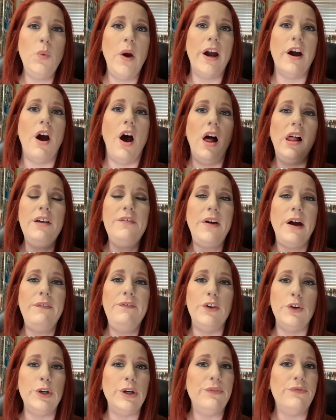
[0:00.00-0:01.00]
where all of our
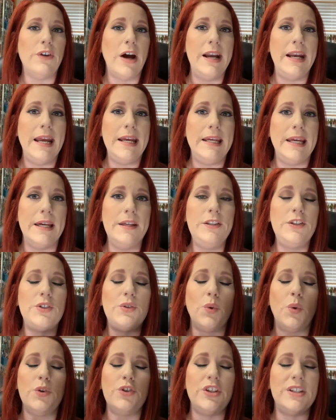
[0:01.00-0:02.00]
Feel Good Friday
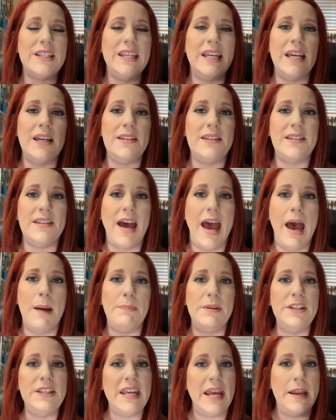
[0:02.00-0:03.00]
kits, or just kits that
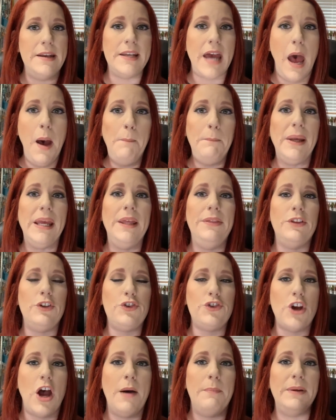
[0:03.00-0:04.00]
happen to end up in the
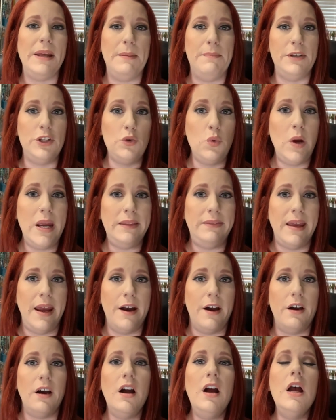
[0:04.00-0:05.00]
shop in between
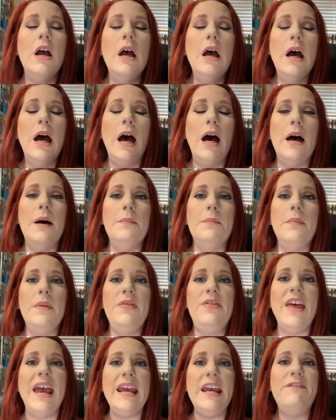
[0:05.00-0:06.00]
there, um,
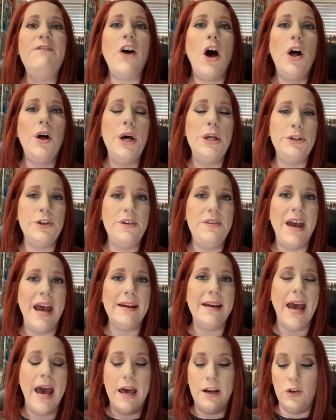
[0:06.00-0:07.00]
they fall under
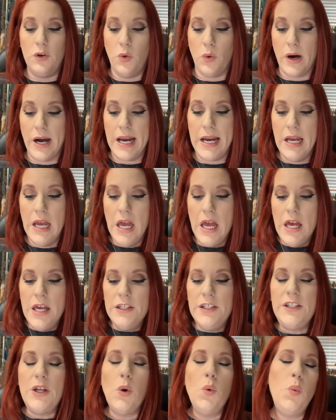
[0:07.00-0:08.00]
that category.
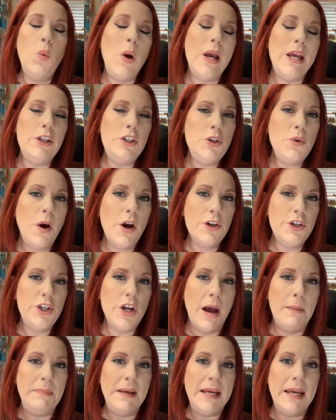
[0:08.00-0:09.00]
So when you are
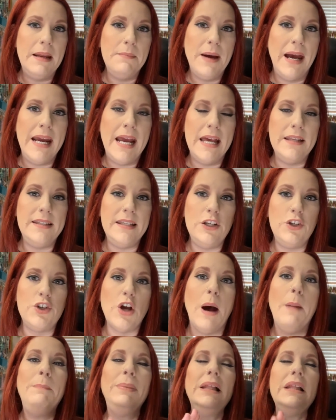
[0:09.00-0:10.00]
shopping in my Etsy
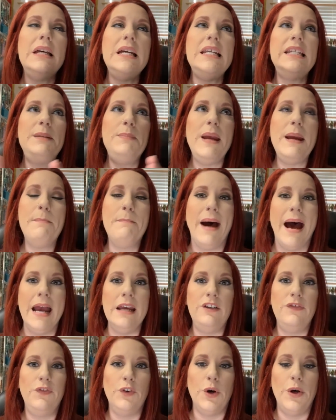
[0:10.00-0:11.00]
shop, please be
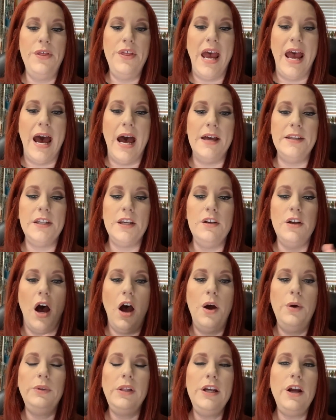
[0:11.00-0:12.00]
mindful that
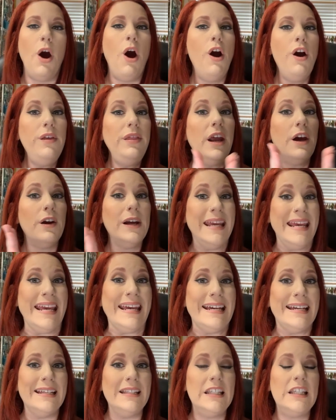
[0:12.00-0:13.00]
not only are there
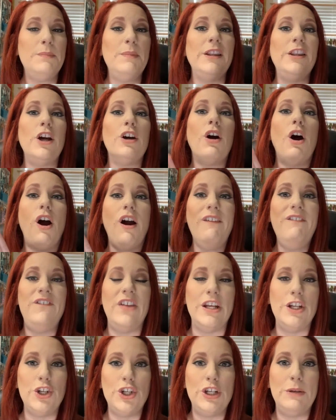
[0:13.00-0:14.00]
kits, but there are
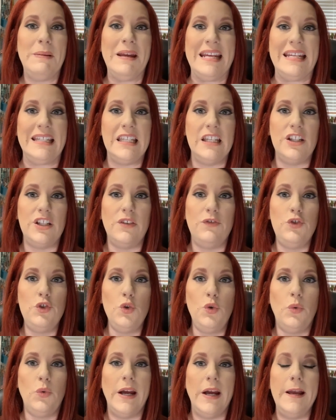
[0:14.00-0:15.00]
finished pieces of
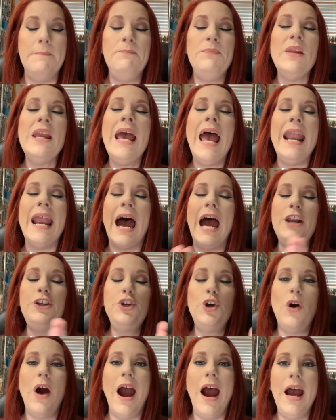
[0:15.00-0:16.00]
jewelry. And I
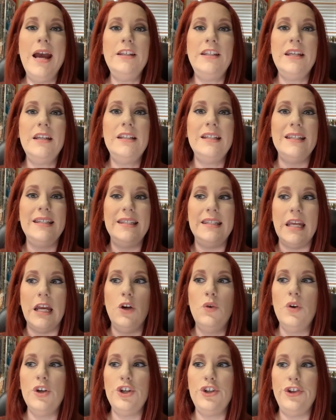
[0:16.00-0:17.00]
try to
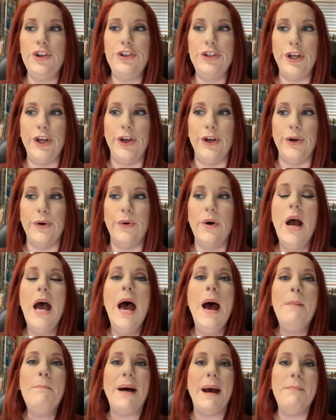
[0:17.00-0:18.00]
distinguish the two
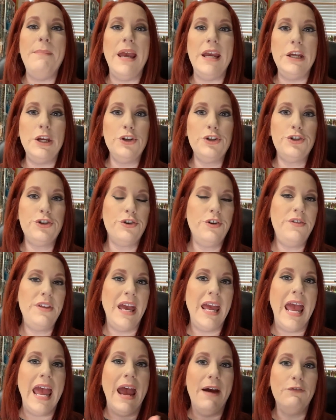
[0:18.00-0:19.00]
by making sure
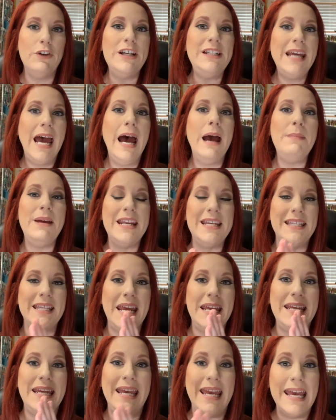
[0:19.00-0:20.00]
that every time it is
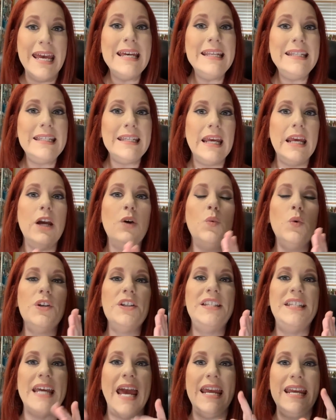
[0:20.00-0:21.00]
a kit, it will
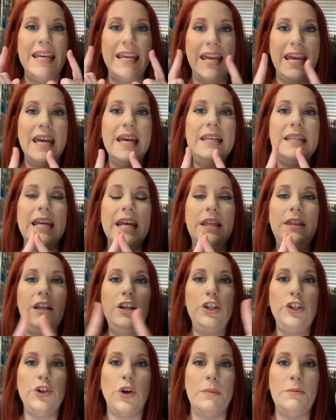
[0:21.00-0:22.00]
say kit in the
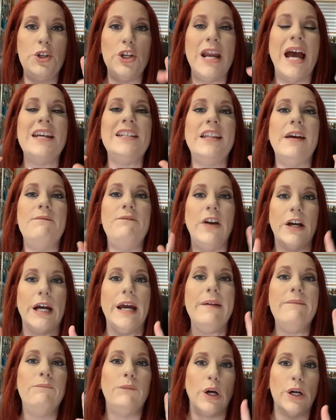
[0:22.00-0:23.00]
description as the
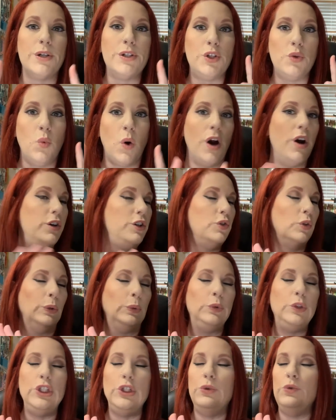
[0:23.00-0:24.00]
very first word.
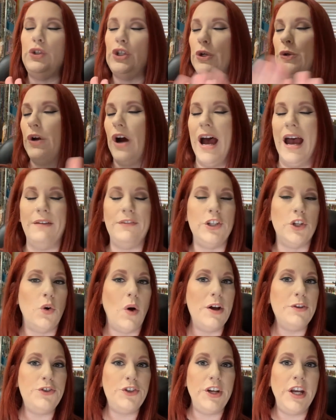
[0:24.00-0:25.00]
You'll, you do not have to
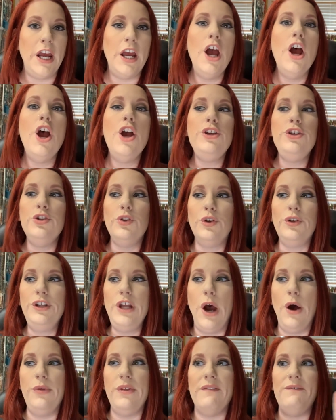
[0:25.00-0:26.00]
question it. You'll
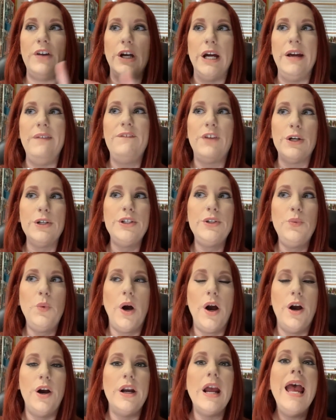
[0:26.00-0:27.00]
know that the very first
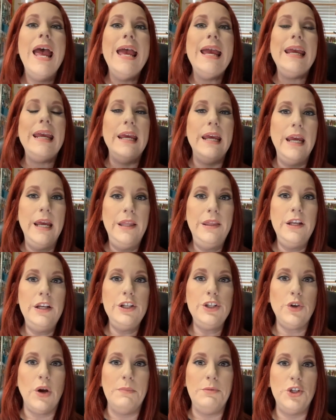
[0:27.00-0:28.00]
word in the
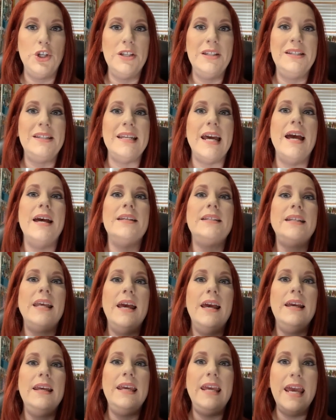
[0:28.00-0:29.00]
description says
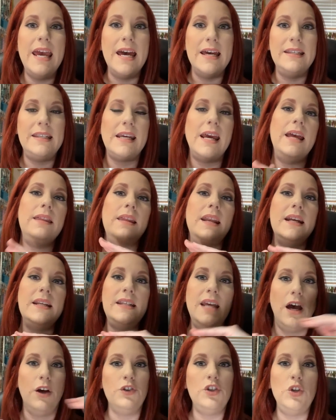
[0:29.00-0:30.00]
kit, and then it
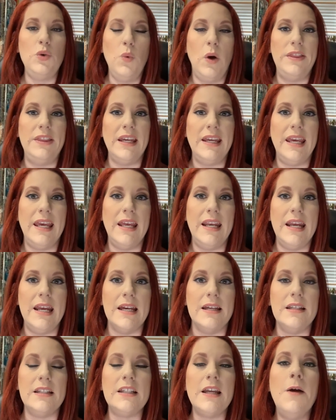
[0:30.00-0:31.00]
tells you what the kit
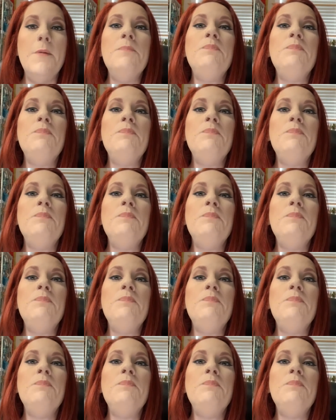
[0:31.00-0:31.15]
is.